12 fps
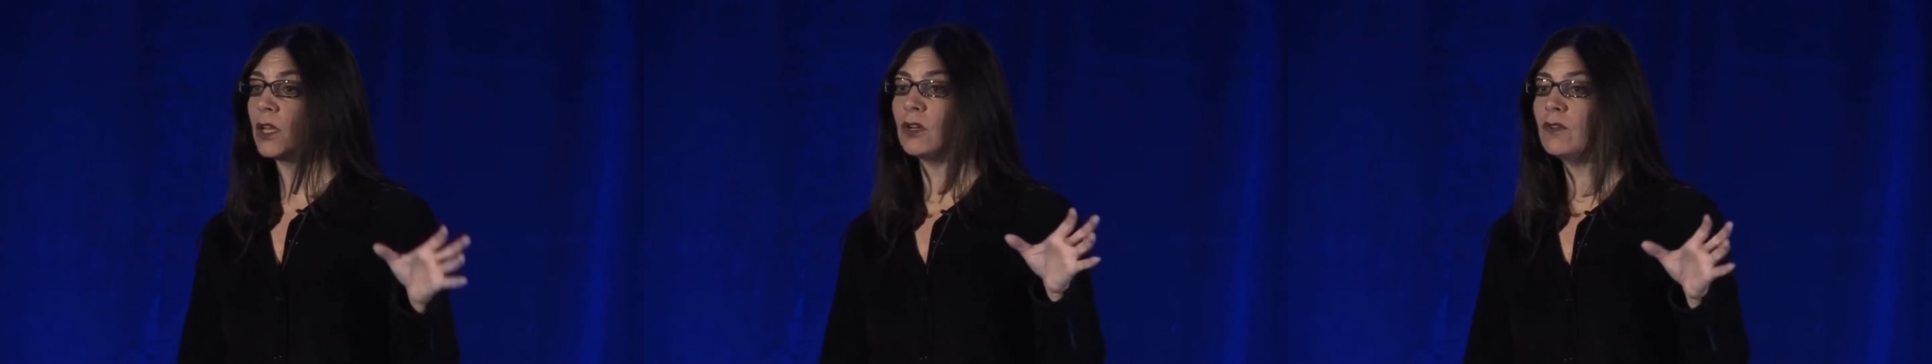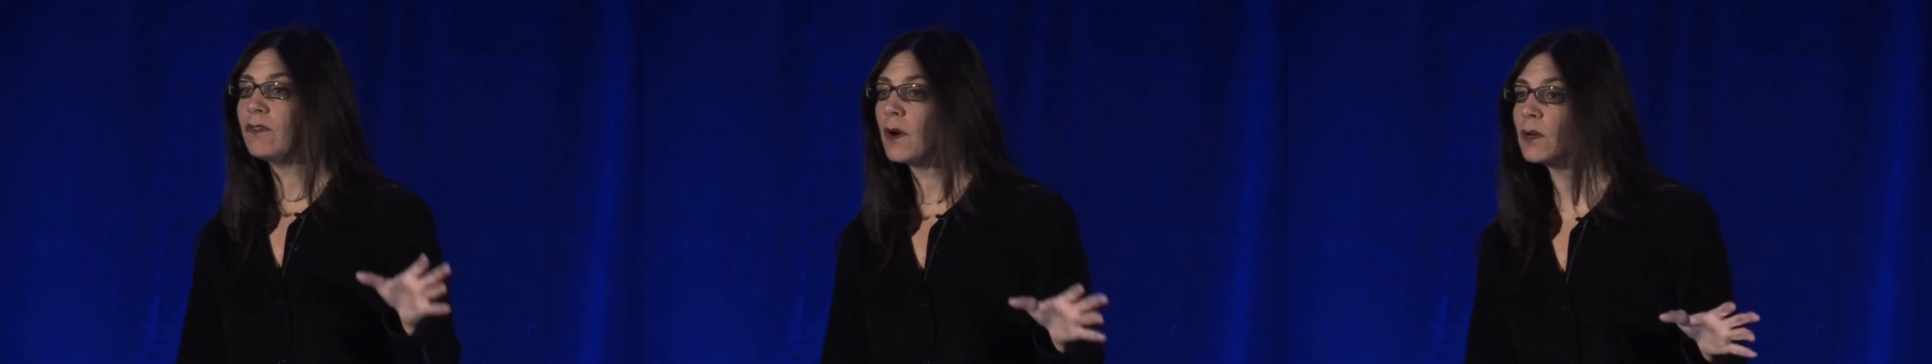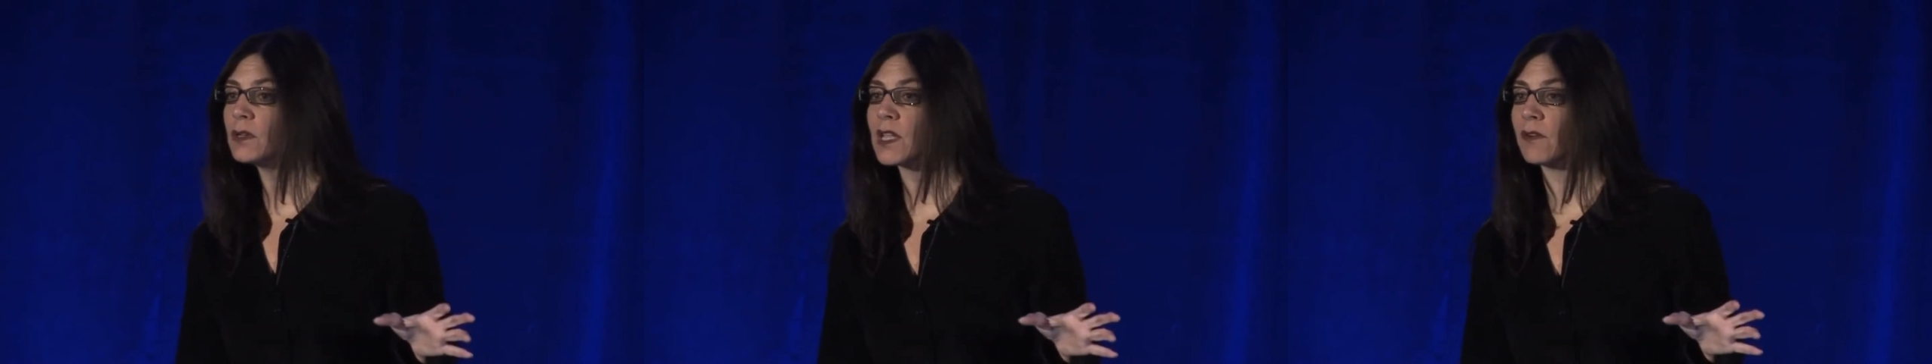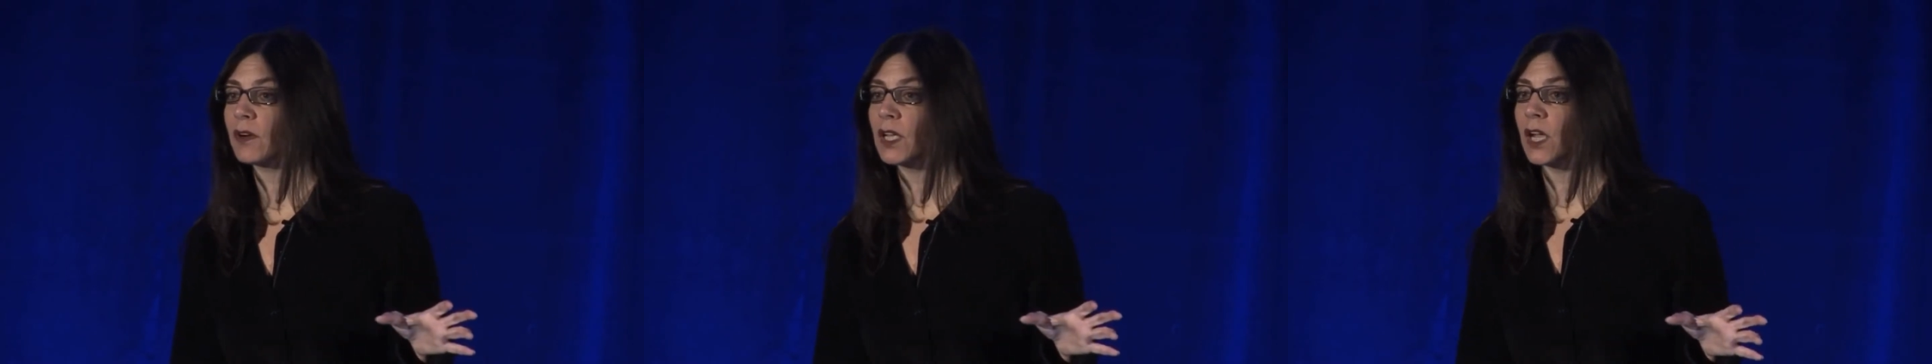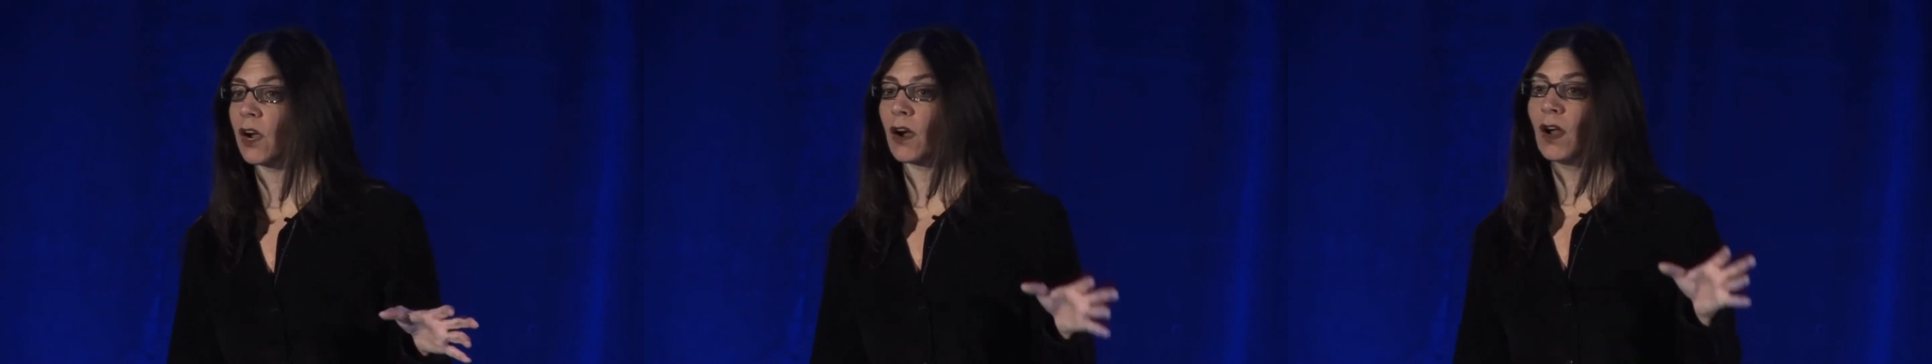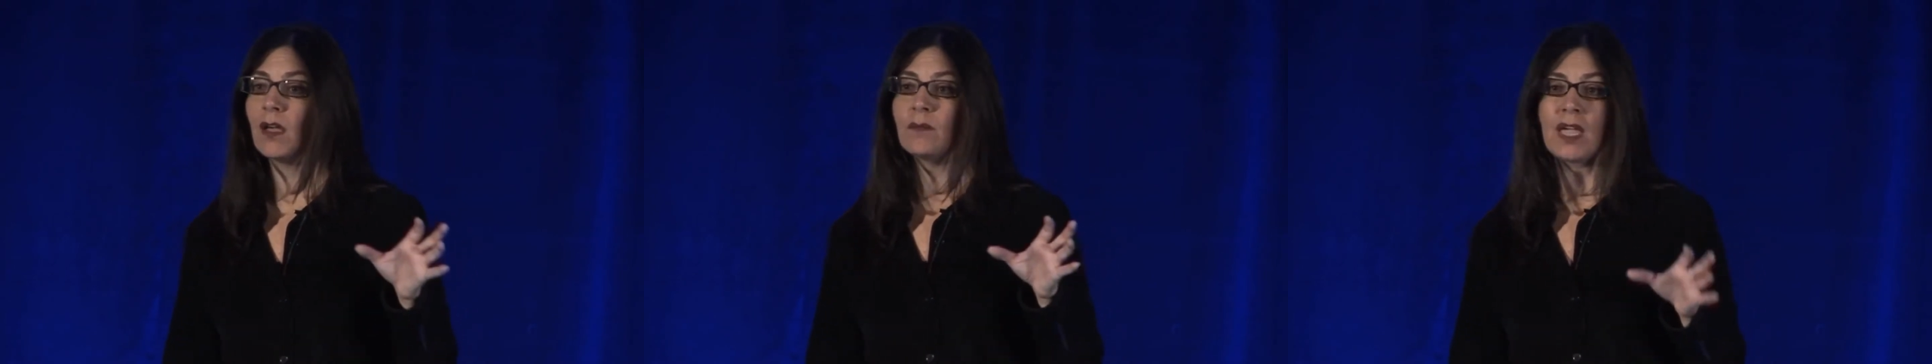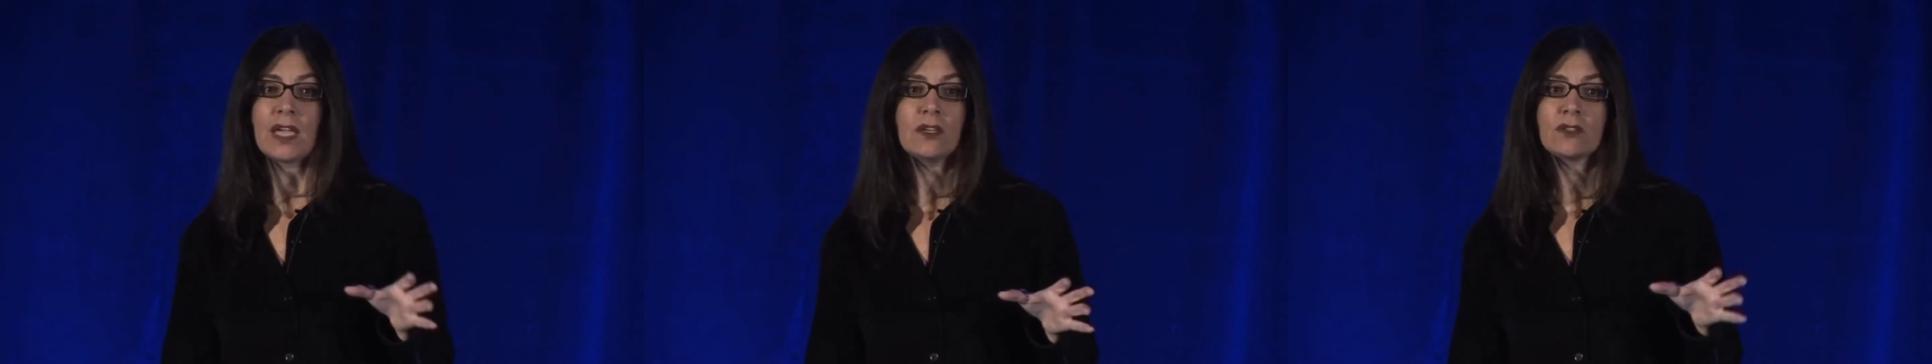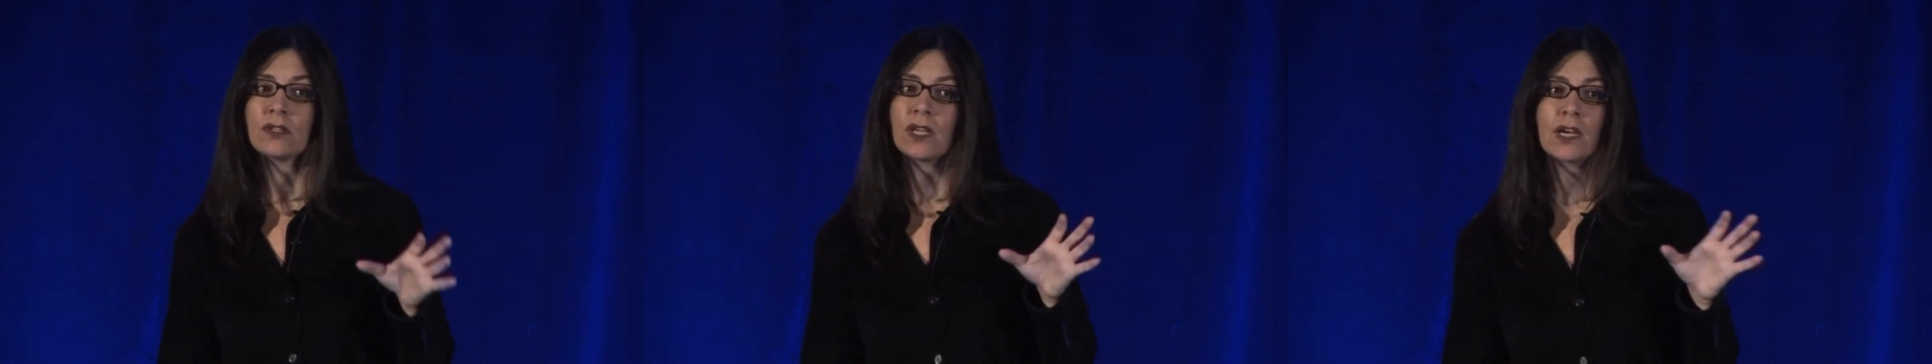New photos every year, making
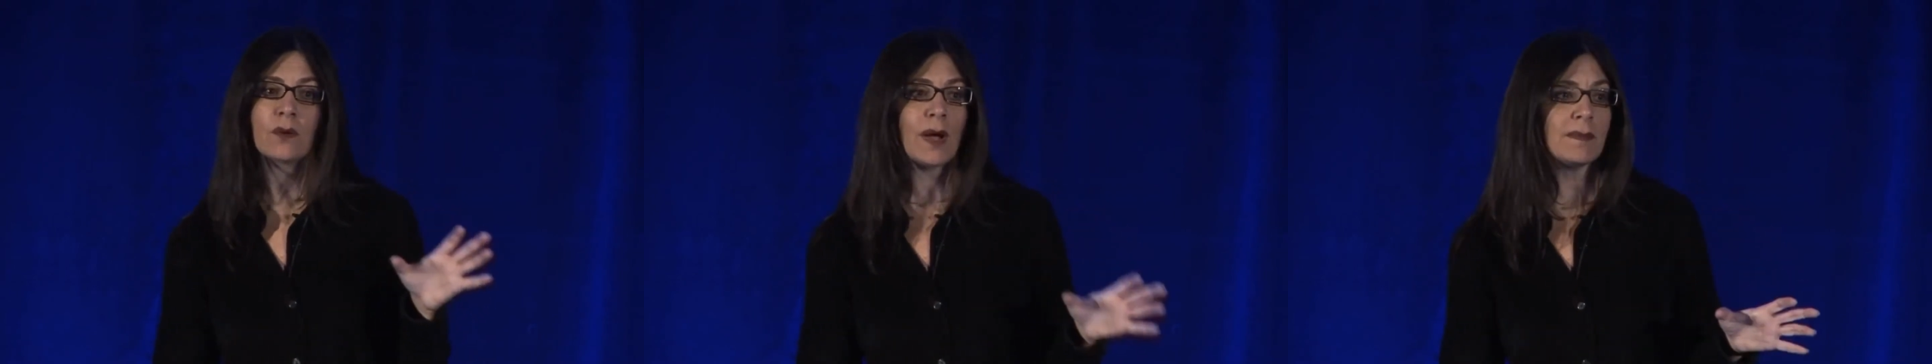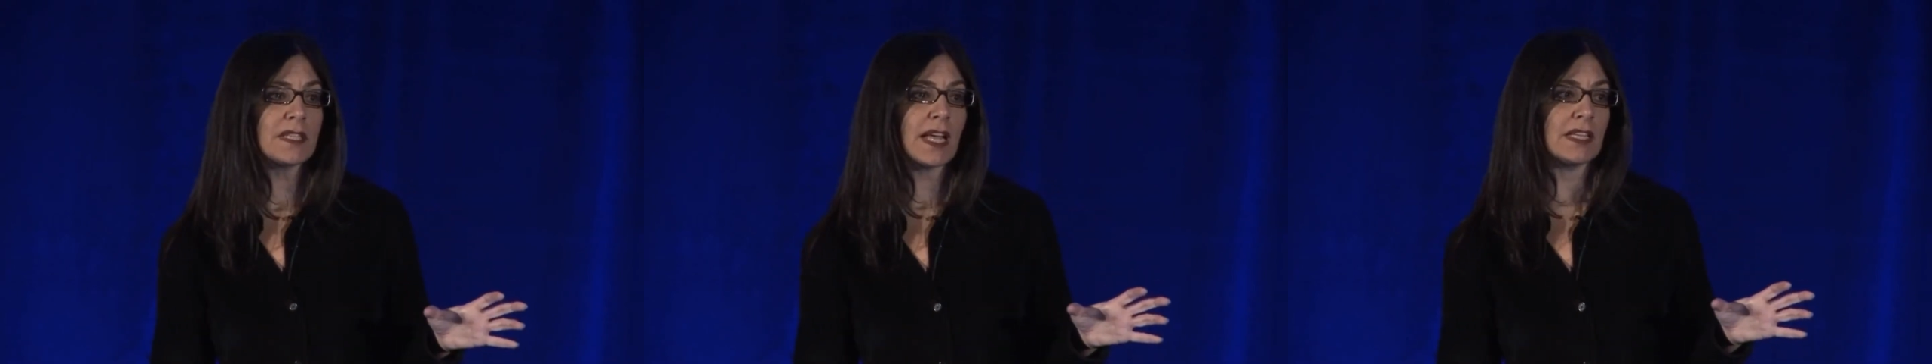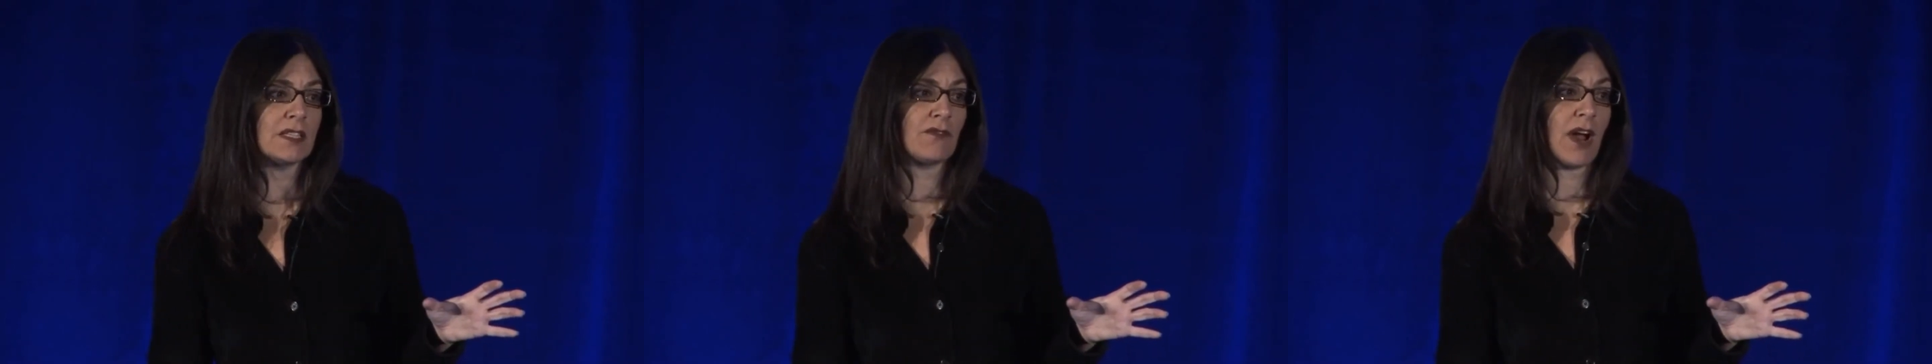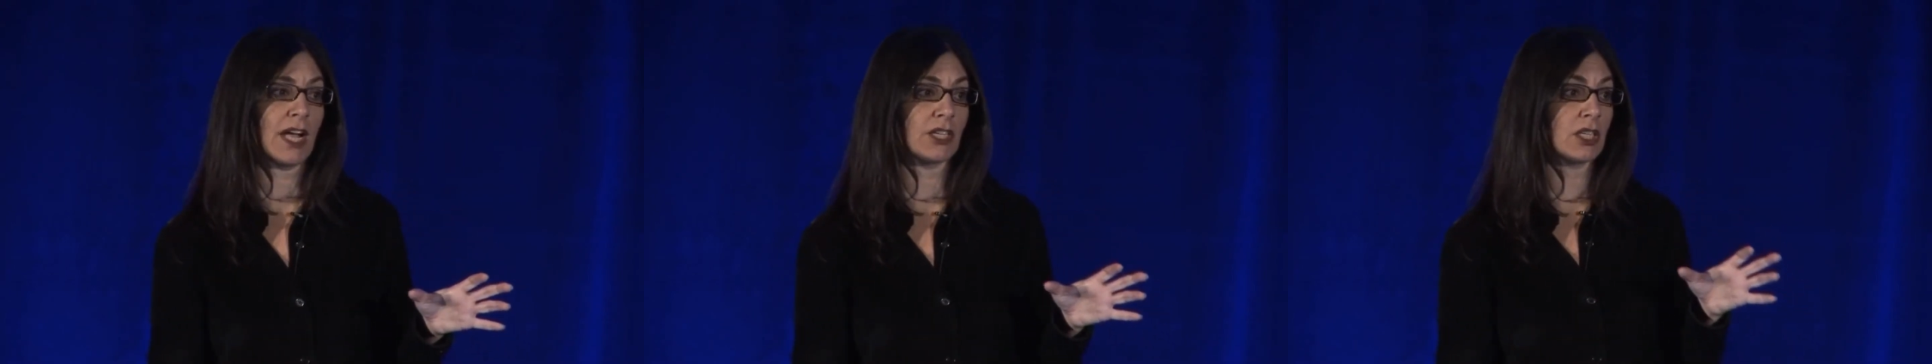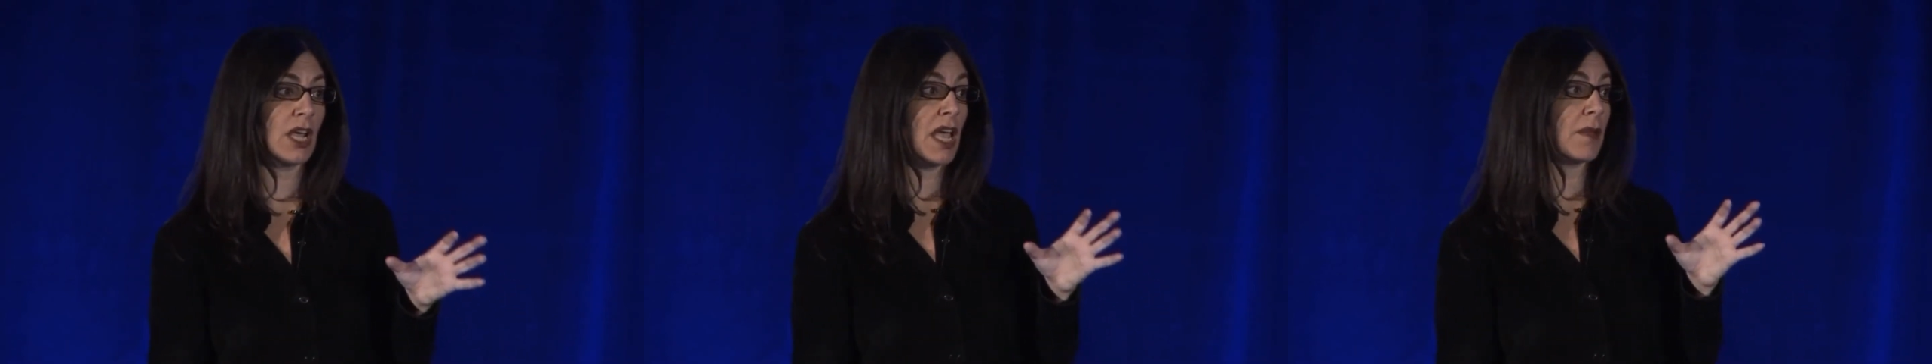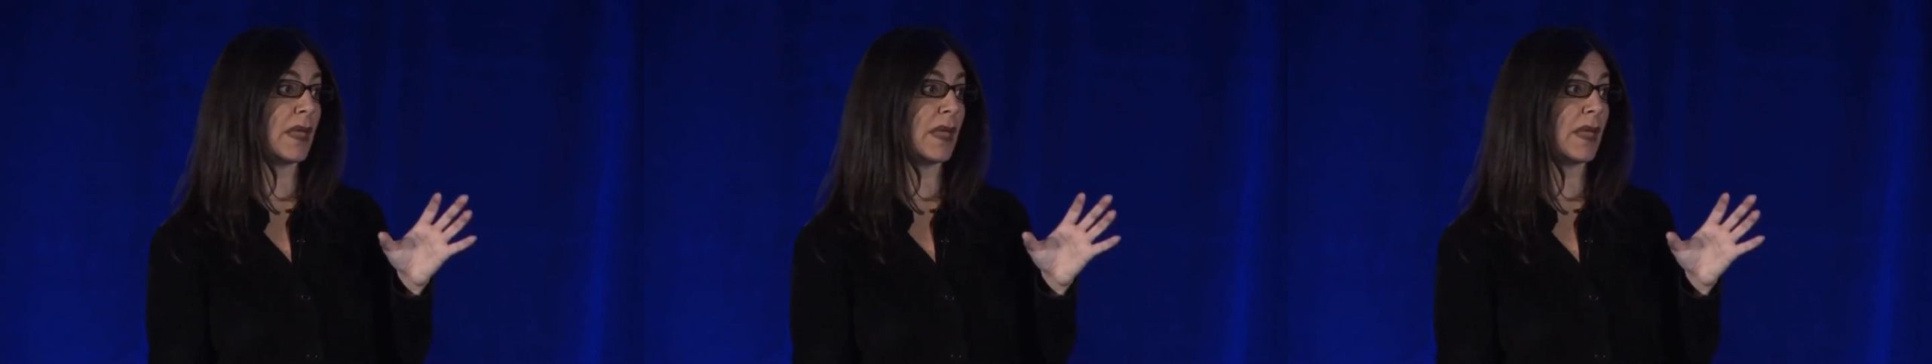sure that your website is fresh,